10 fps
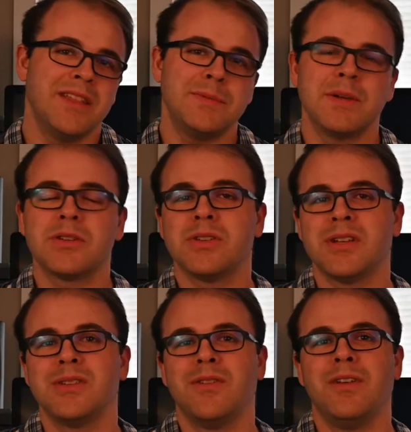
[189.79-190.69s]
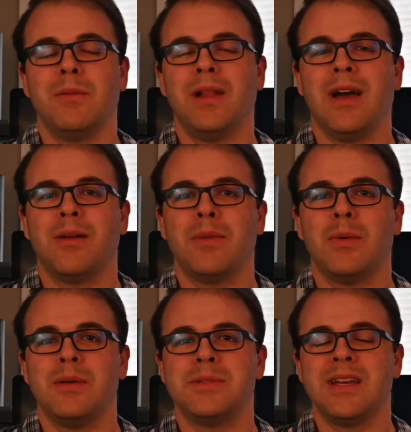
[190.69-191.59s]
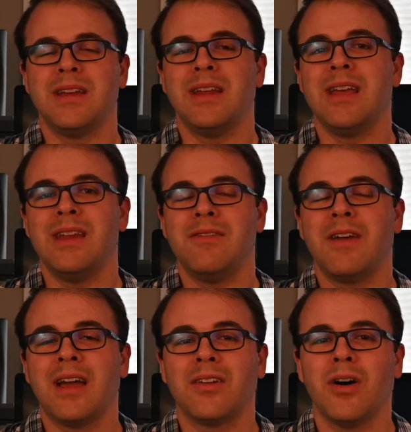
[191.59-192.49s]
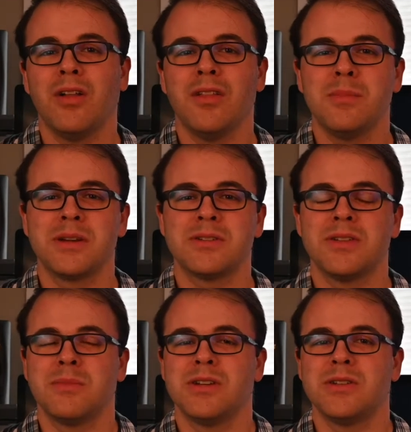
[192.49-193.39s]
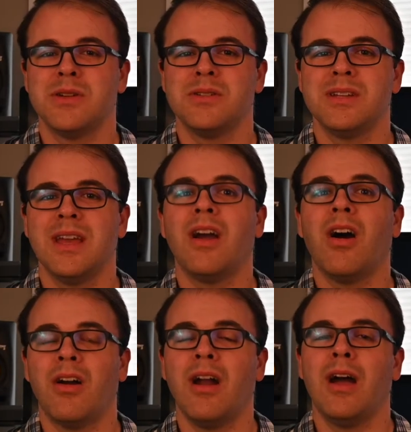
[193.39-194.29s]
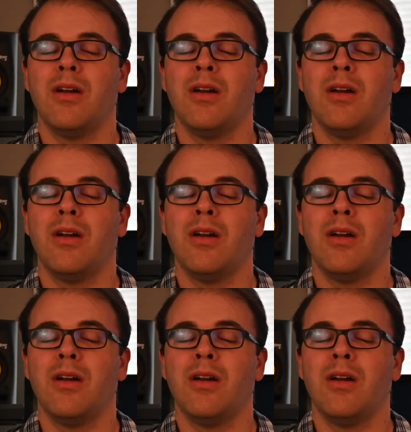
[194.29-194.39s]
And this picture is also available out on my website. In fact, all the pictures I'm going to show you today are out